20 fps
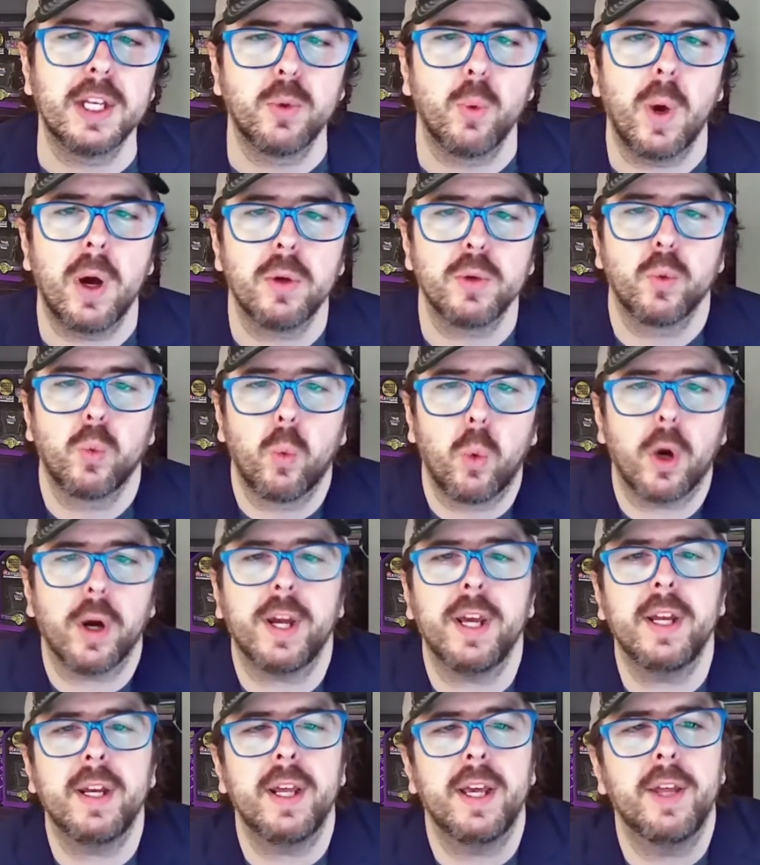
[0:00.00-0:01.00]
as well as
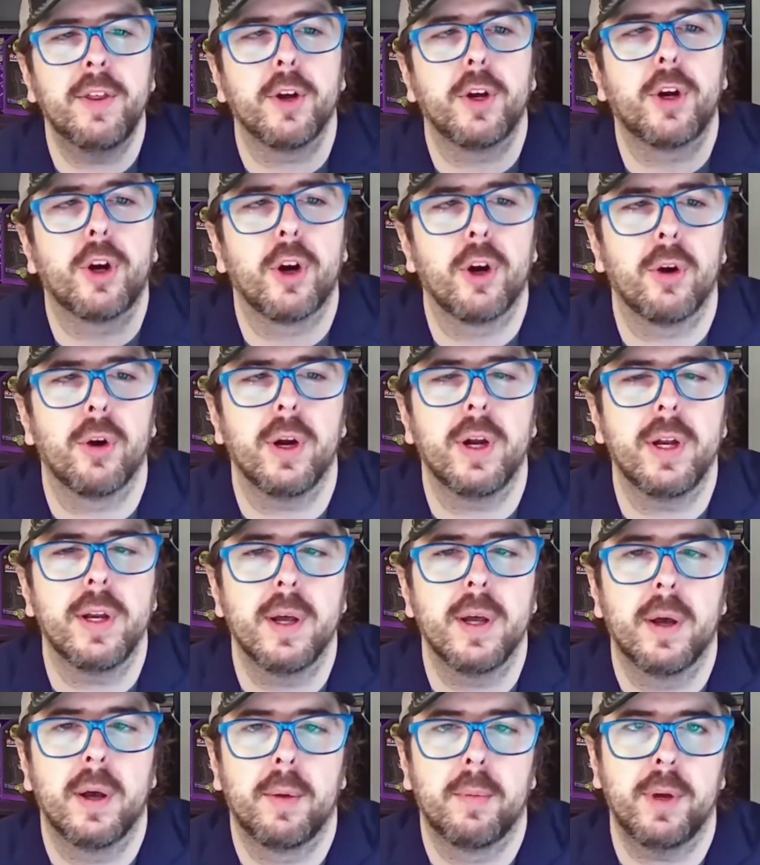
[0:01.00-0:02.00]
working in the
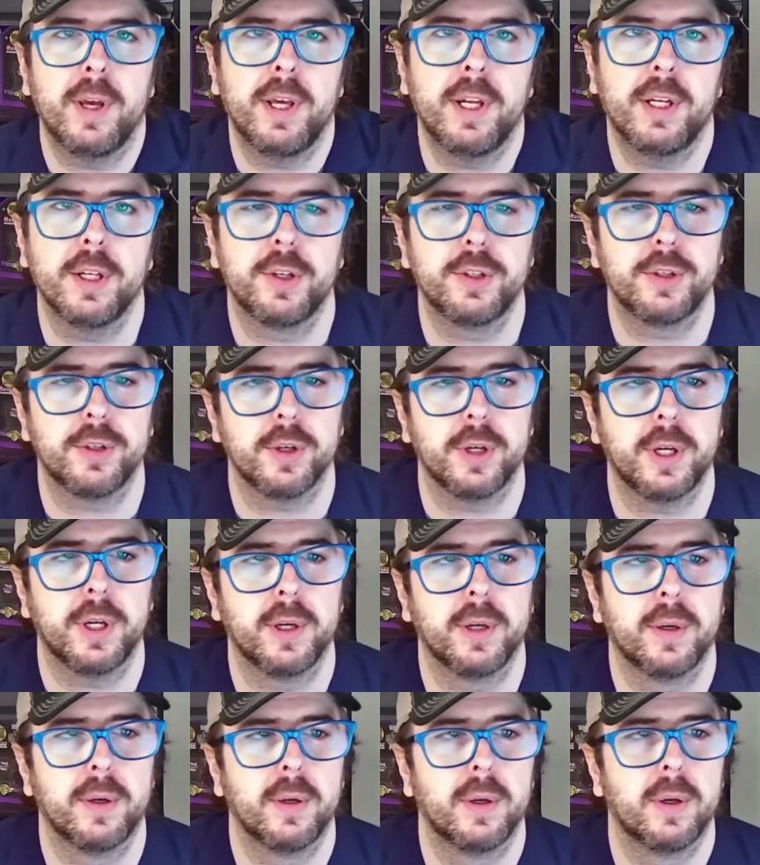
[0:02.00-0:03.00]
current industry?